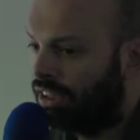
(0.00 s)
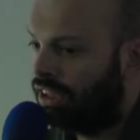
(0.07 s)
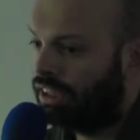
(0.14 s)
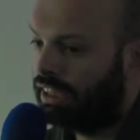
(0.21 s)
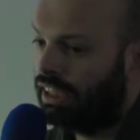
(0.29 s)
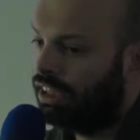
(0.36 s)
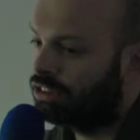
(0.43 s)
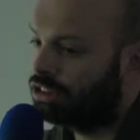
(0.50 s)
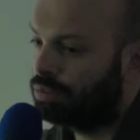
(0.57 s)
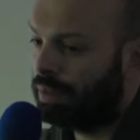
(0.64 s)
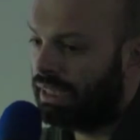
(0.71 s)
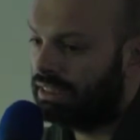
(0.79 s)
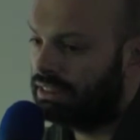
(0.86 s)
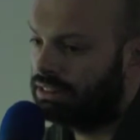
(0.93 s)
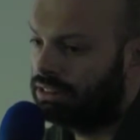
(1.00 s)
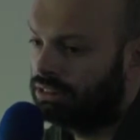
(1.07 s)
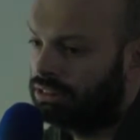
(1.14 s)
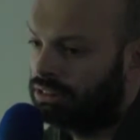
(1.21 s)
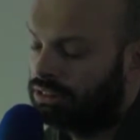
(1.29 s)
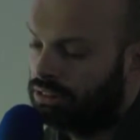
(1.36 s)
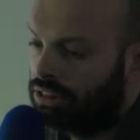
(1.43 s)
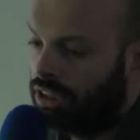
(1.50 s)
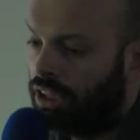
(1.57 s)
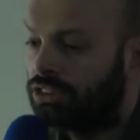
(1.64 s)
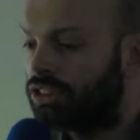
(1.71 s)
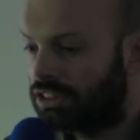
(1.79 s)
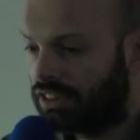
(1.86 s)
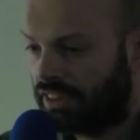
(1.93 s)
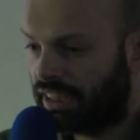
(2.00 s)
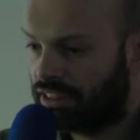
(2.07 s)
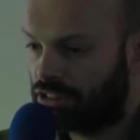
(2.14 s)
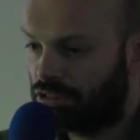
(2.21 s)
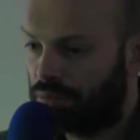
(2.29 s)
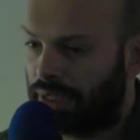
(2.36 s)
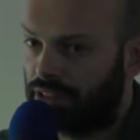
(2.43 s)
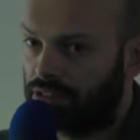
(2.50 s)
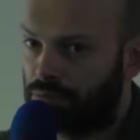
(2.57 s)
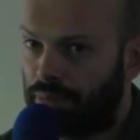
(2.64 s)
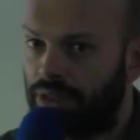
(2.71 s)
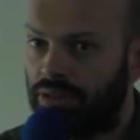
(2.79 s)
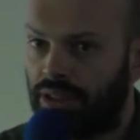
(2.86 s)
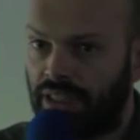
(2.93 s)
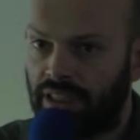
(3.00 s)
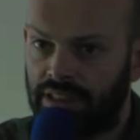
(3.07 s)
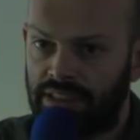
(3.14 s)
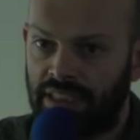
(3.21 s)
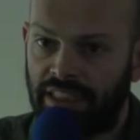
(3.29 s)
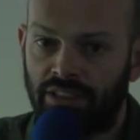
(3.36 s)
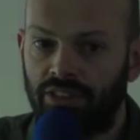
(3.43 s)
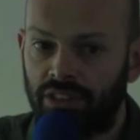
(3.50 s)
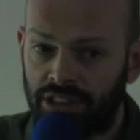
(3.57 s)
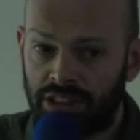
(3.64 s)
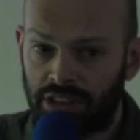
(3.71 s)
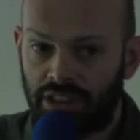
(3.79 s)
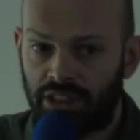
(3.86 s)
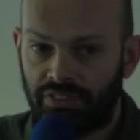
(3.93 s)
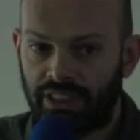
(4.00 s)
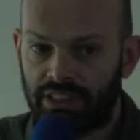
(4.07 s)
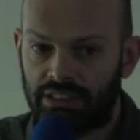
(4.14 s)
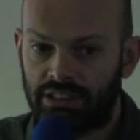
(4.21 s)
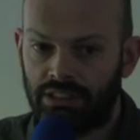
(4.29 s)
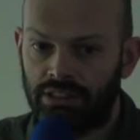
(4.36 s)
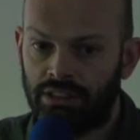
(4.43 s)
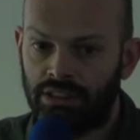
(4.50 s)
okay, I'll spend hundreds of thousands of pounds building a technology service,